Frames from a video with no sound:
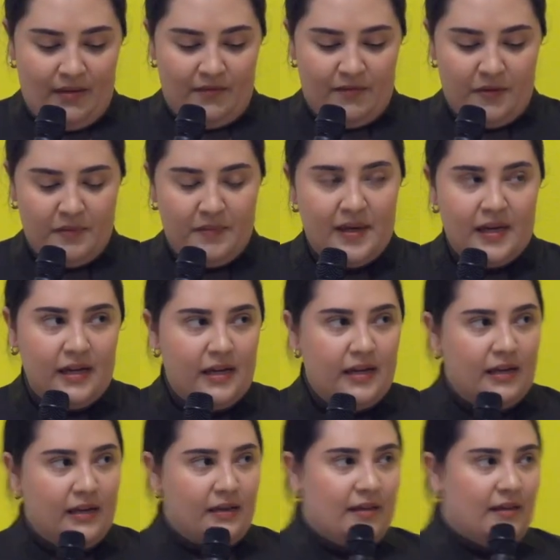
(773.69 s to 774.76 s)
for
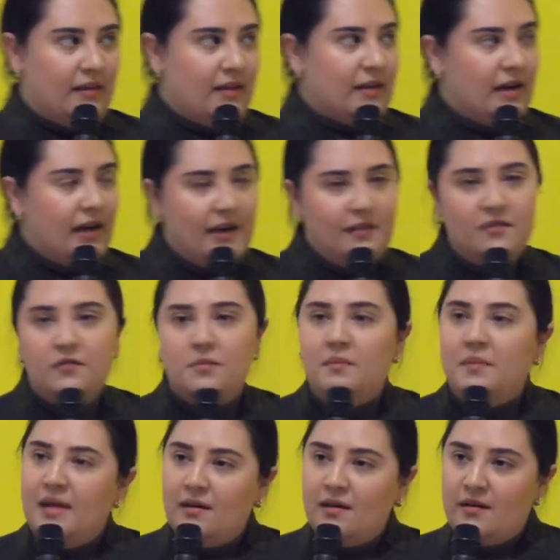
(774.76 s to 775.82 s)
me, the kind of
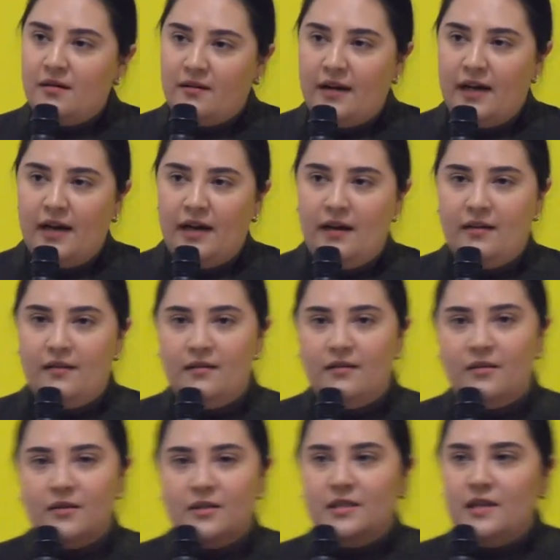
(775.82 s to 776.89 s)
mirroring
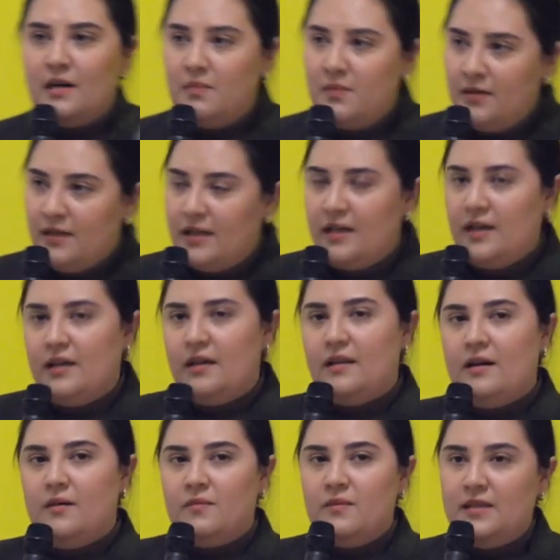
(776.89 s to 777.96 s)
or doubling
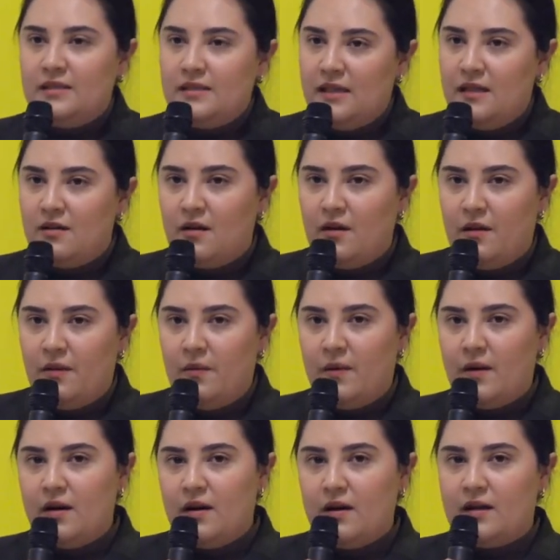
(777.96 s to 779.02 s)
that we see in her
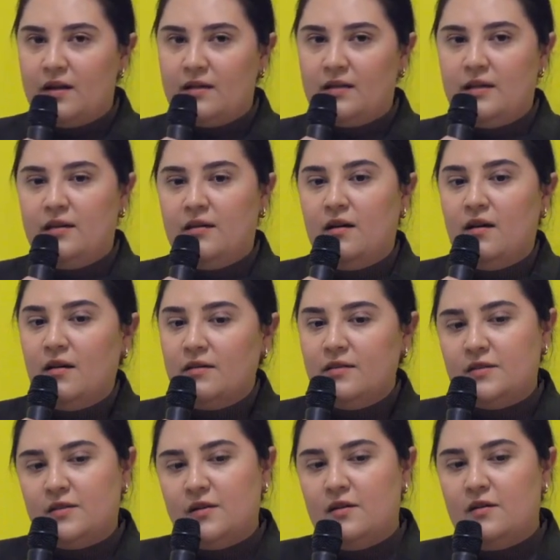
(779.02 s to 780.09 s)
work can
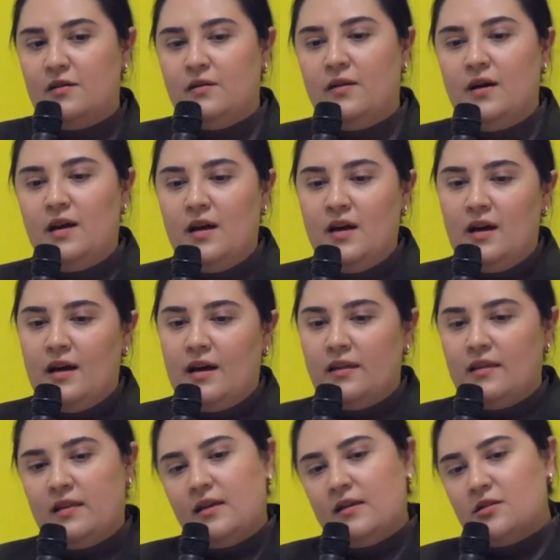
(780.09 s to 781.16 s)
also, I
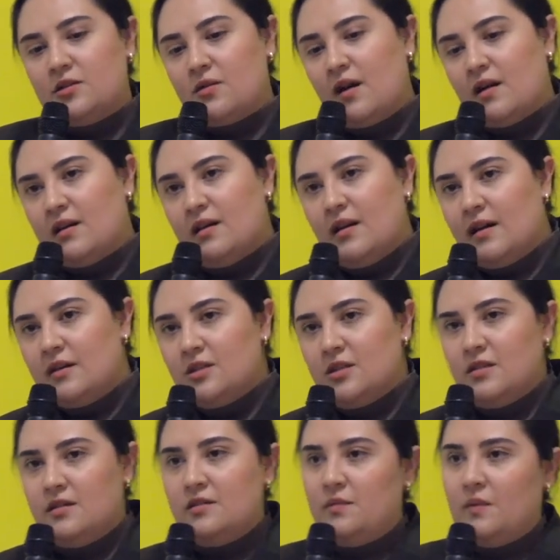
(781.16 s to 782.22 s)
think, draw
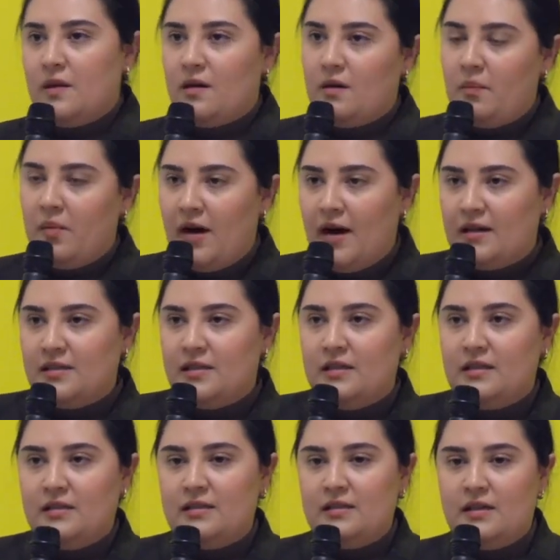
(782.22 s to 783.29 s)
connections with her
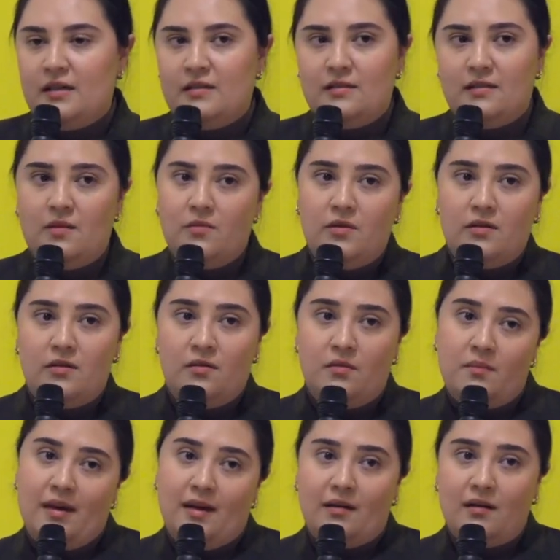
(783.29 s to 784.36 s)
practice as someone who
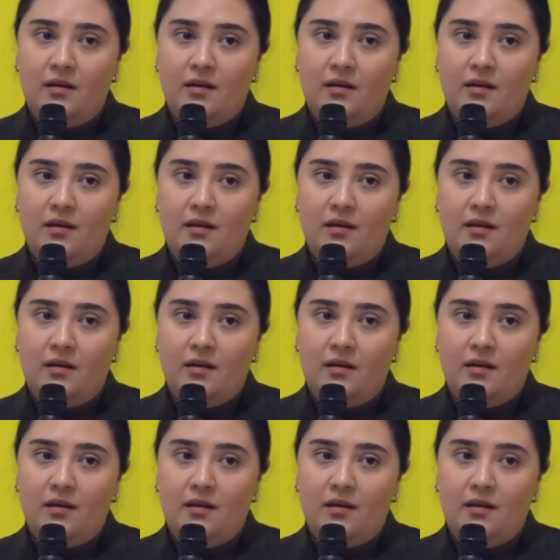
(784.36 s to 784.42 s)
made